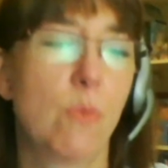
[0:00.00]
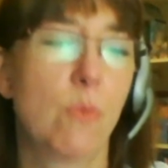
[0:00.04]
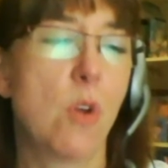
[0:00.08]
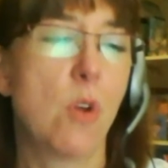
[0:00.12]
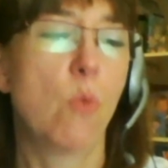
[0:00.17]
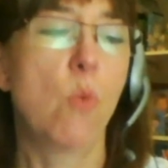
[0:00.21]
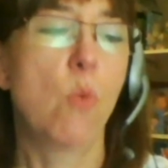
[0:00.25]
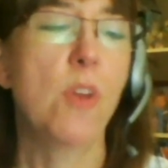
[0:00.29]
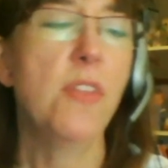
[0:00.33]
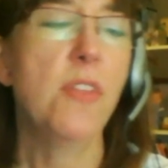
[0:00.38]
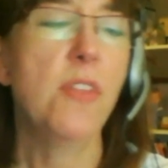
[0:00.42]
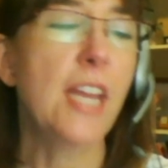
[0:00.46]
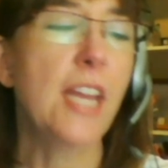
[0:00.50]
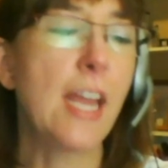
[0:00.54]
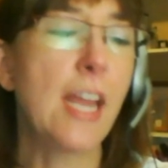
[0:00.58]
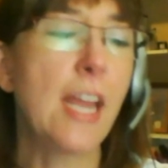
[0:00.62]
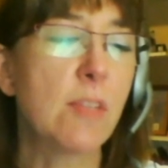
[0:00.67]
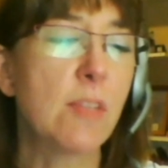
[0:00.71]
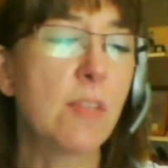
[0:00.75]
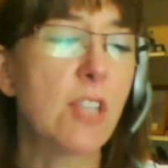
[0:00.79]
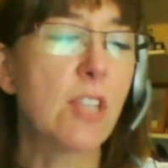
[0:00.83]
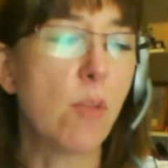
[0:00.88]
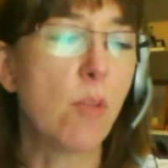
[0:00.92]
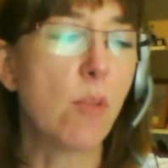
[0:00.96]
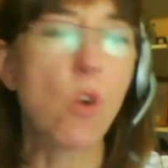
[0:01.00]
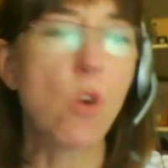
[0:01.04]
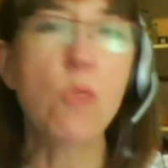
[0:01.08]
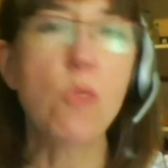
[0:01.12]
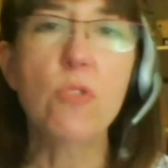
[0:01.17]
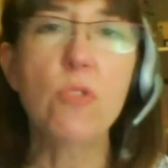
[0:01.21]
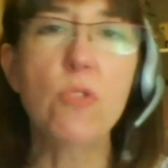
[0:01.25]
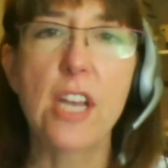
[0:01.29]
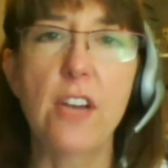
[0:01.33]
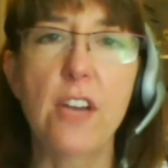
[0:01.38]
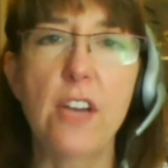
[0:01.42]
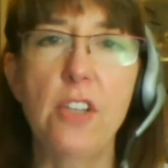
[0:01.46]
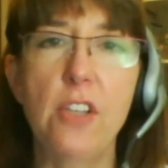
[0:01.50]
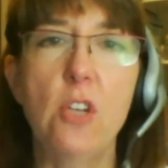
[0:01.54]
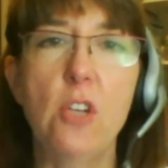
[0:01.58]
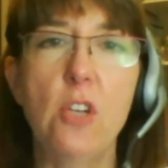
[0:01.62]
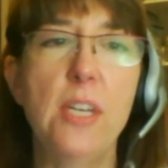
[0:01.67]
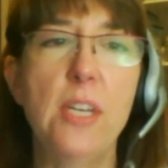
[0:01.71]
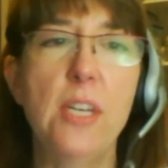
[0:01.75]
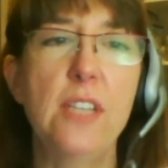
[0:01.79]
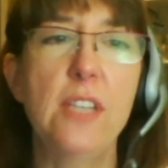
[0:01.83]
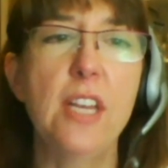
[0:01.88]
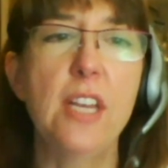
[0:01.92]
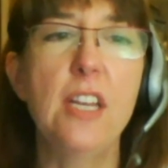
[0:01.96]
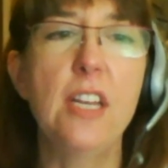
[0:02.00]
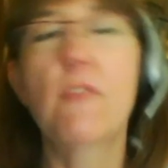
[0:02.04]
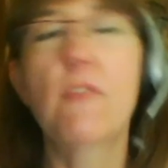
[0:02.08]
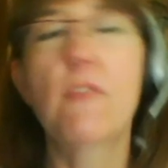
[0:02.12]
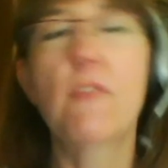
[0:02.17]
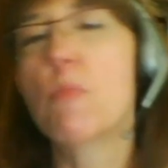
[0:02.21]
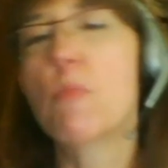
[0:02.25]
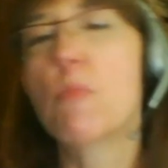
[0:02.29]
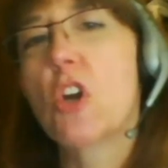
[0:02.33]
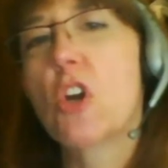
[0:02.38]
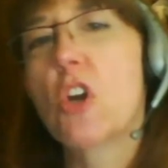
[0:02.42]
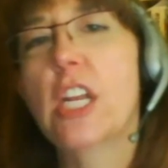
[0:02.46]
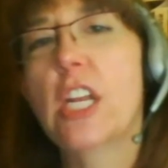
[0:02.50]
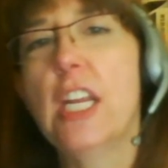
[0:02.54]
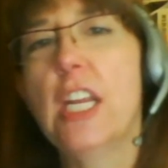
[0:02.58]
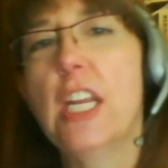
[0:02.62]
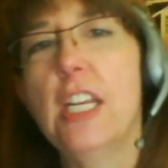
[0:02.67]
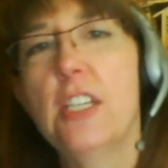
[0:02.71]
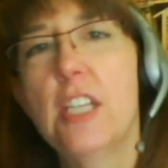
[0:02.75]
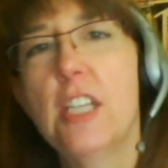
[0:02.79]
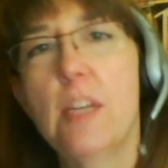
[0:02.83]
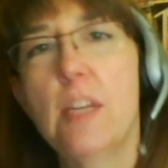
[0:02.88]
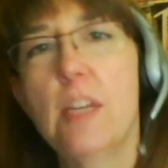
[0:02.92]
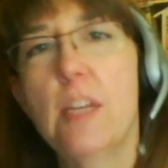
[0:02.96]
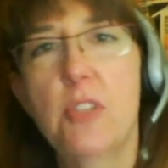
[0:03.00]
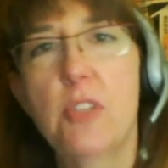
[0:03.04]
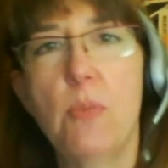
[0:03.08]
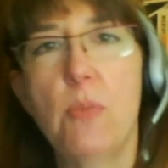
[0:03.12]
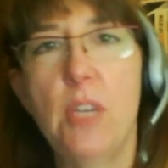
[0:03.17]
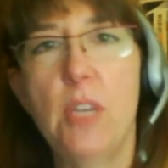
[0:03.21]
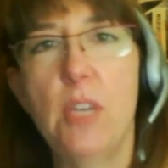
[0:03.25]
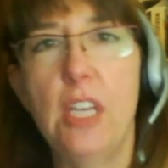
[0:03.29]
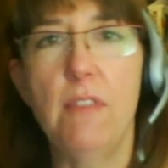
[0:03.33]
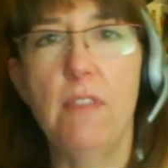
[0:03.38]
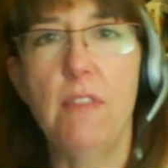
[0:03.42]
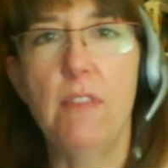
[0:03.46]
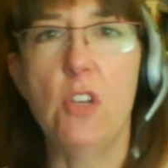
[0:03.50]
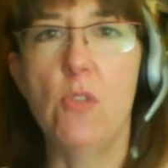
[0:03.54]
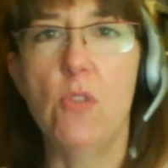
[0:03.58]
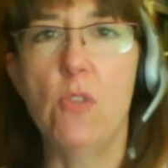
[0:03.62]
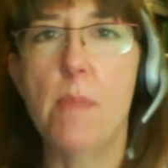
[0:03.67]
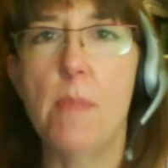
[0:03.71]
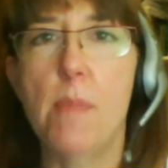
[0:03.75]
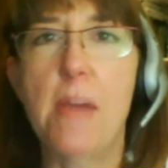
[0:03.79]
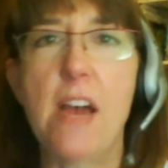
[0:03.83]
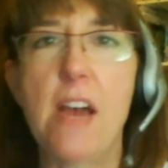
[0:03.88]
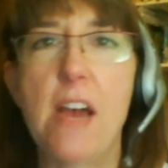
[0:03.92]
one thing Amazon won't tell you is any of the marketing tips that we give you about